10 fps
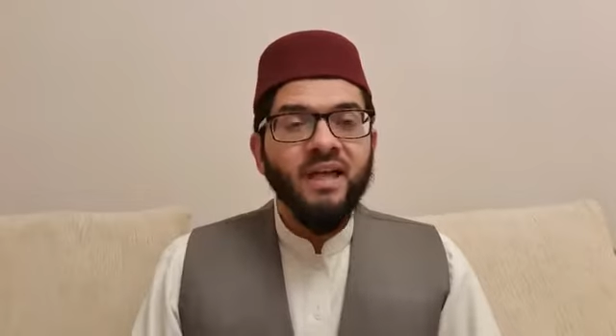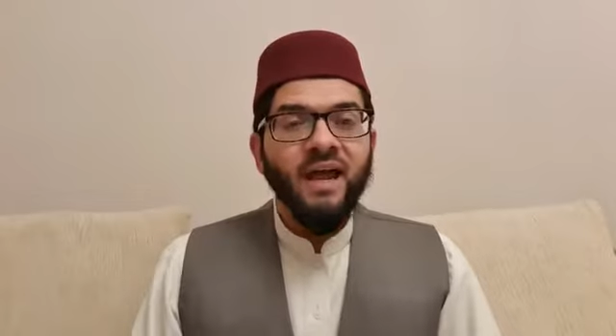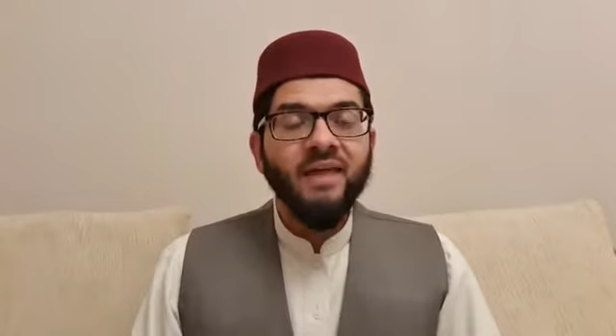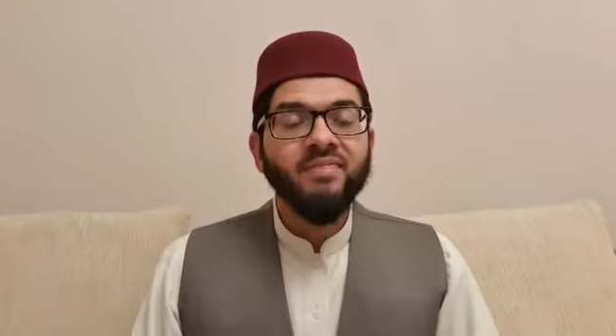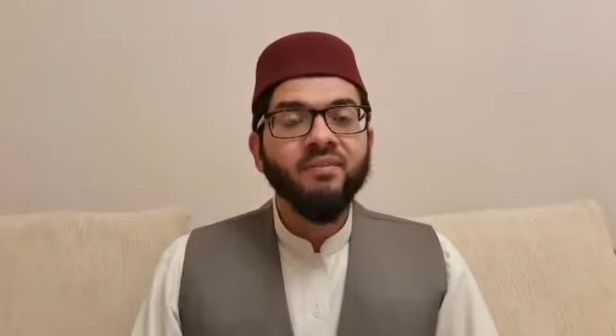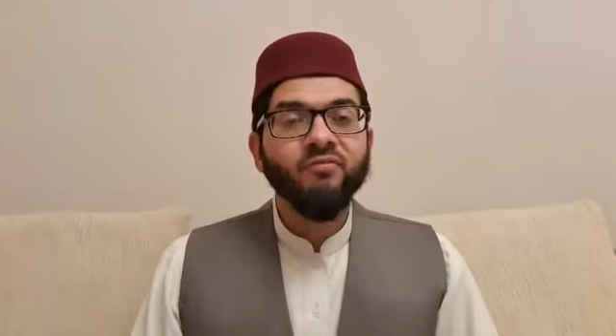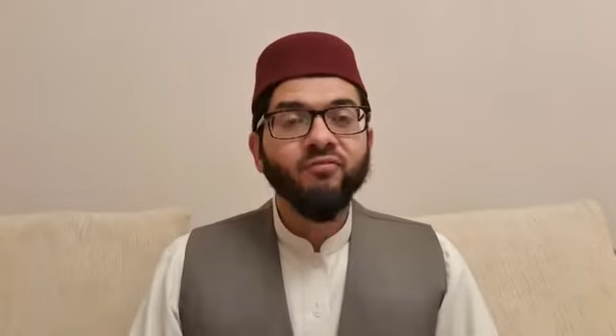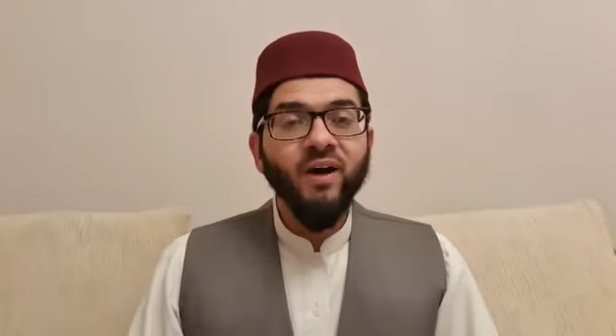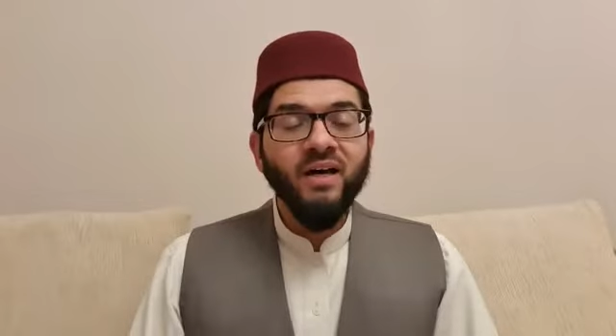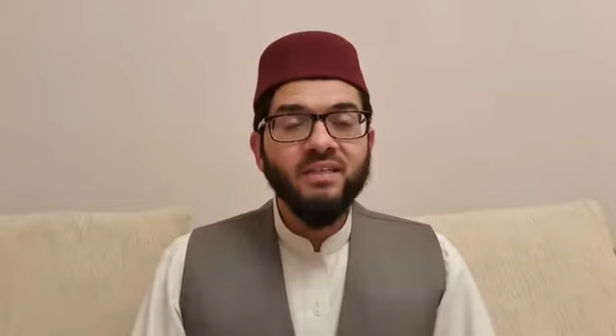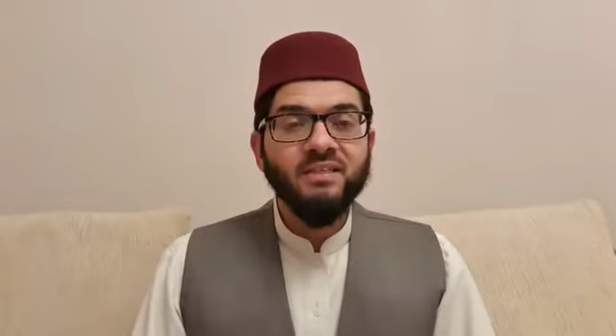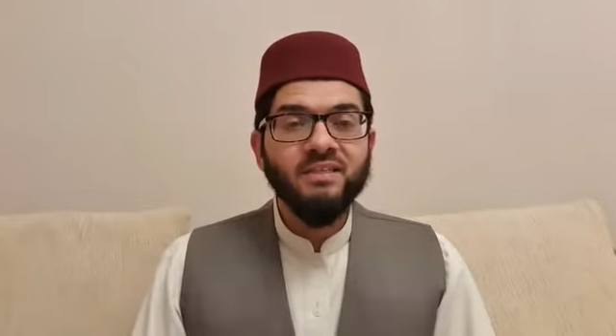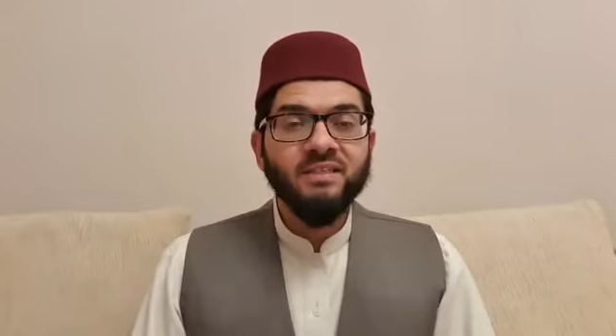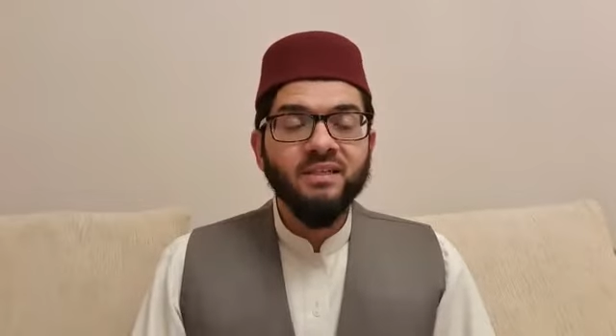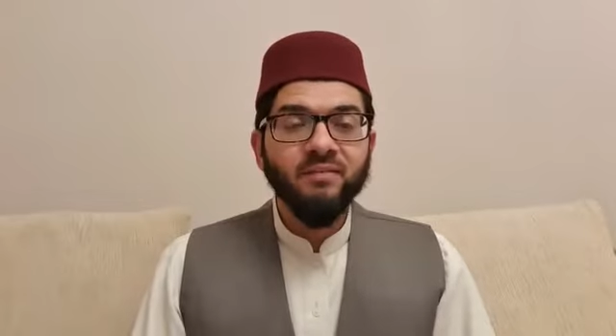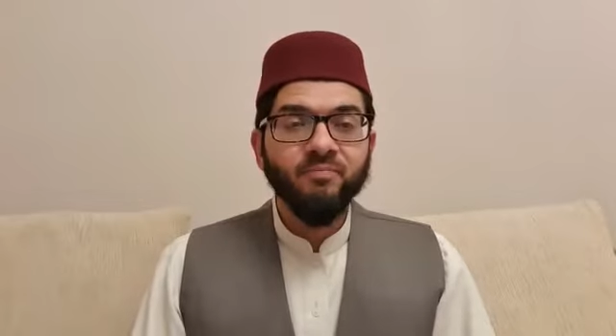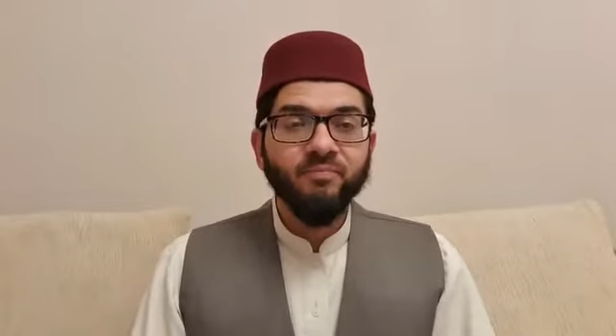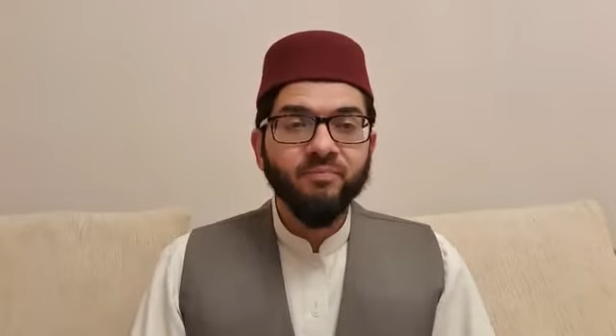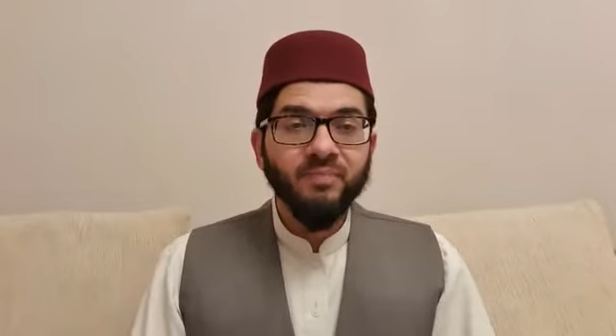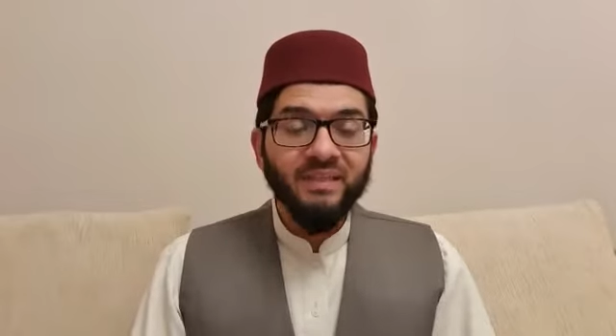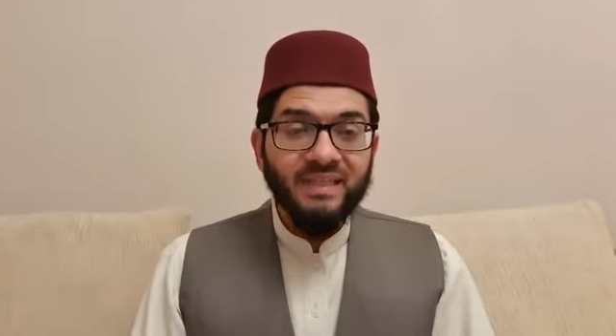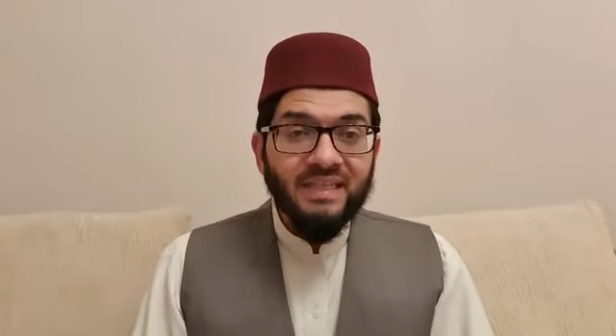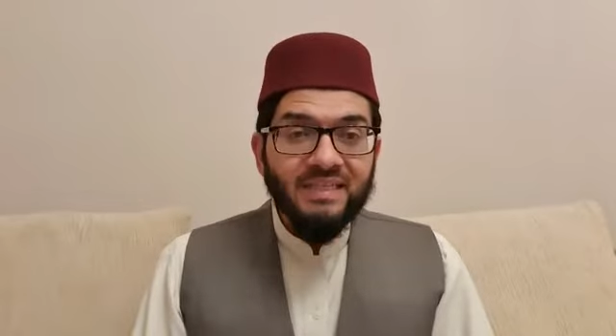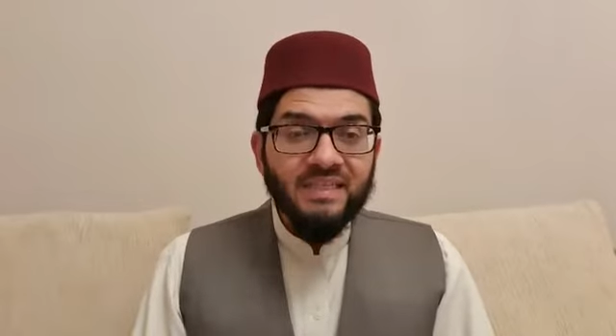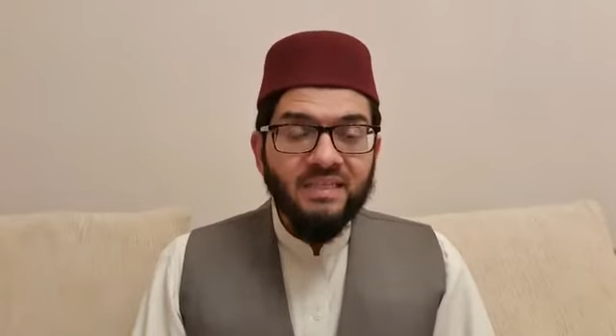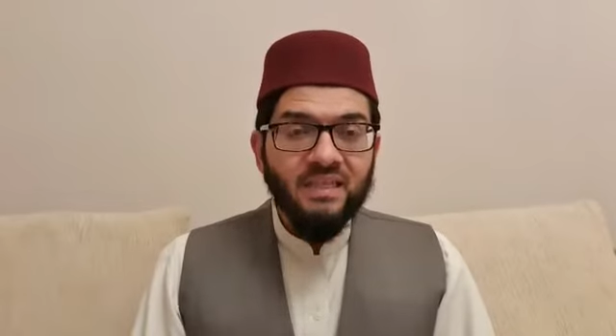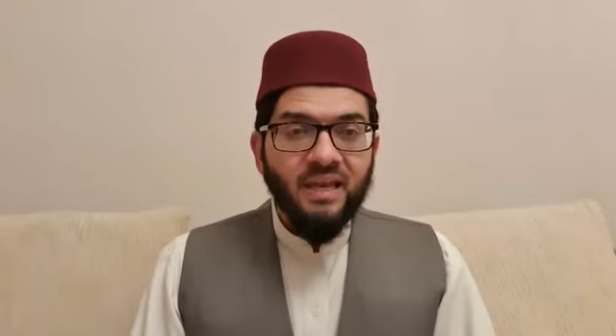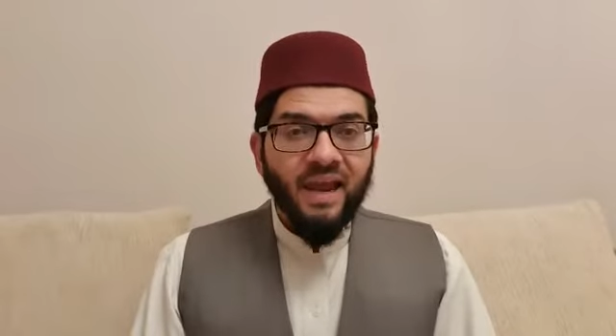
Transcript: And the fast begins